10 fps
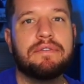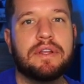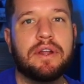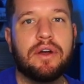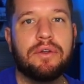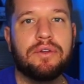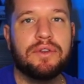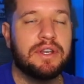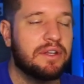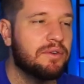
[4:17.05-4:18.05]
You know,
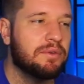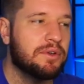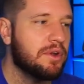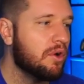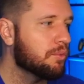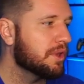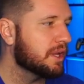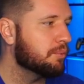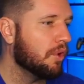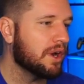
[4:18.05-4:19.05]
you don't
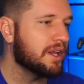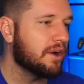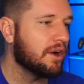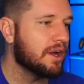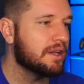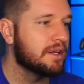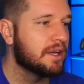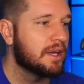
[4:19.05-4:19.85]
really want it on.